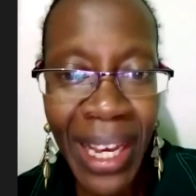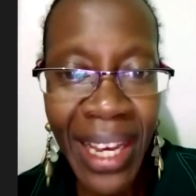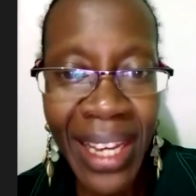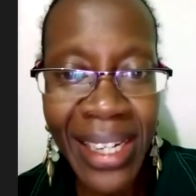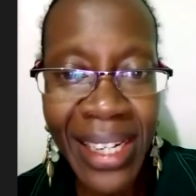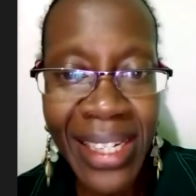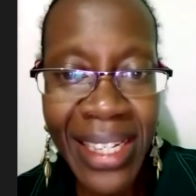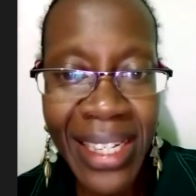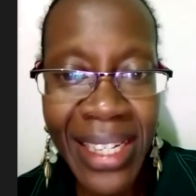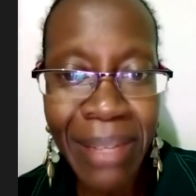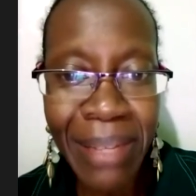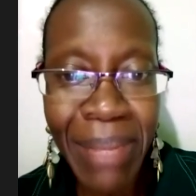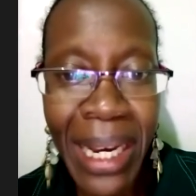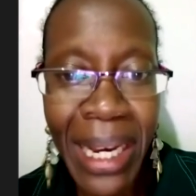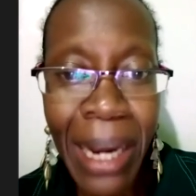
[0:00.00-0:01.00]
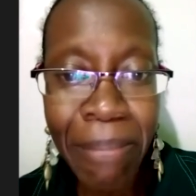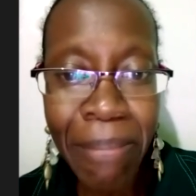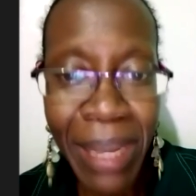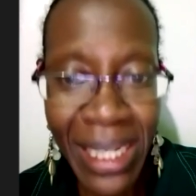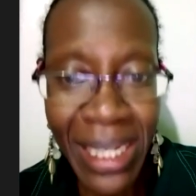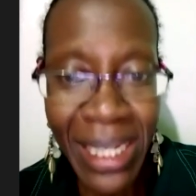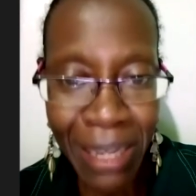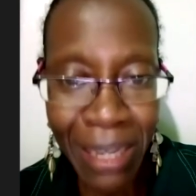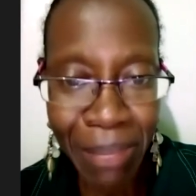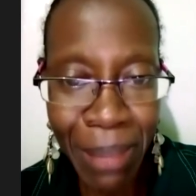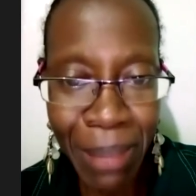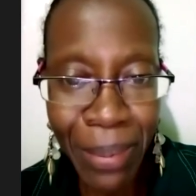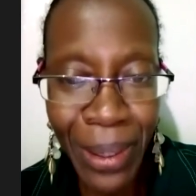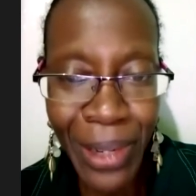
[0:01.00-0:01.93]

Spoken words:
and become better people.